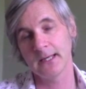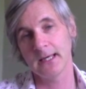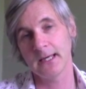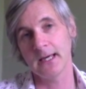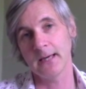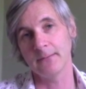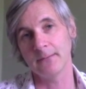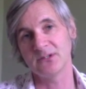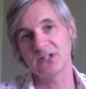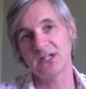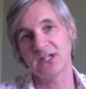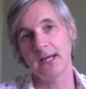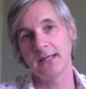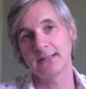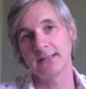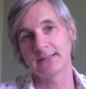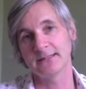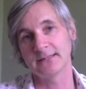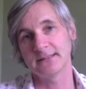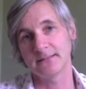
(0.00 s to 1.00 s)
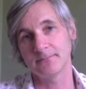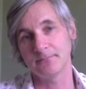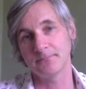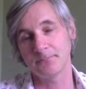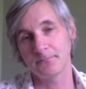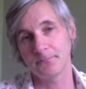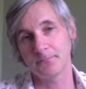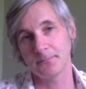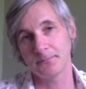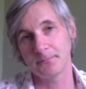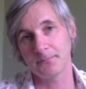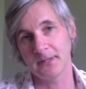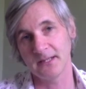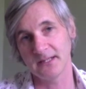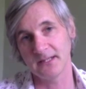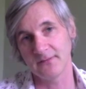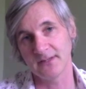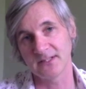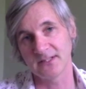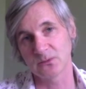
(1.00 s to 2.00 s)
uh, change in
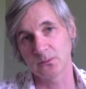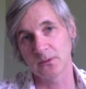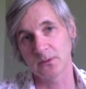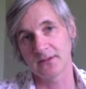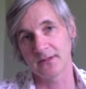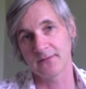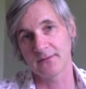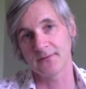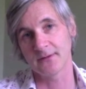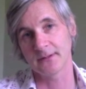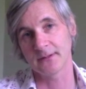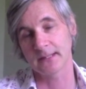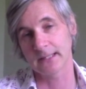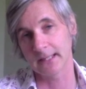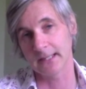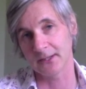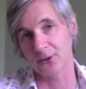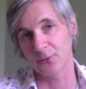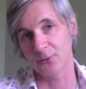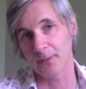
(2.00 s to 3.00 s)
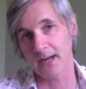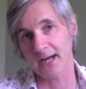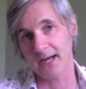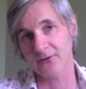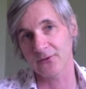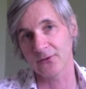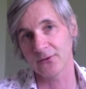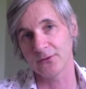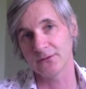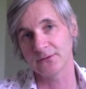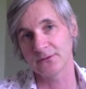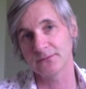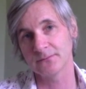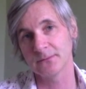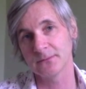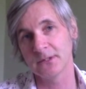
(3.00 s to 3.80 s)
individuals with different clinical backgrounds,